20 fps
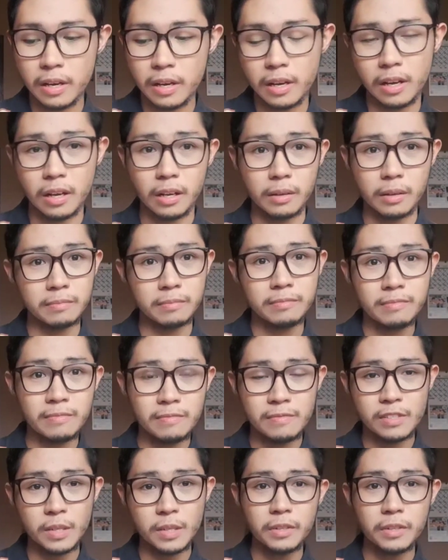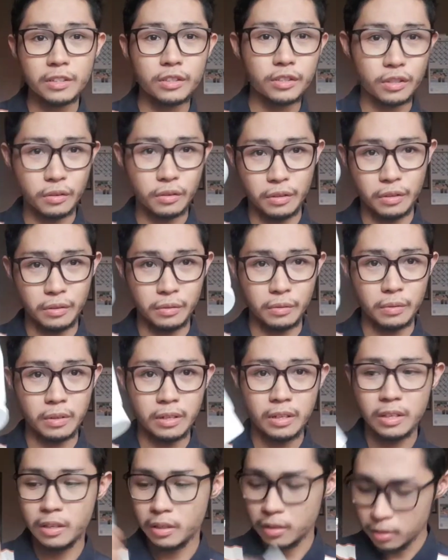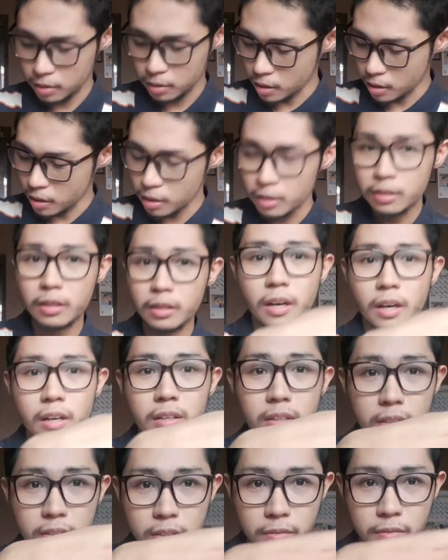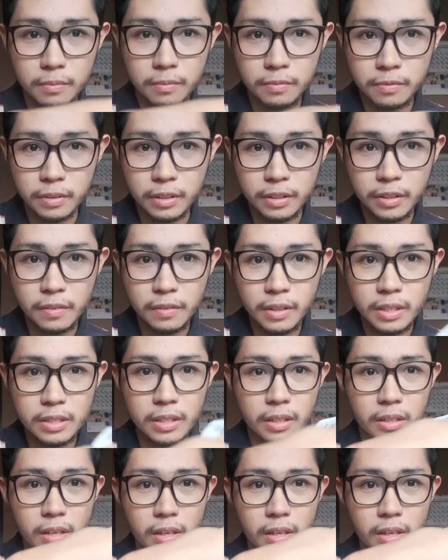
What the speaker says: So I'm going to show you the finish of this.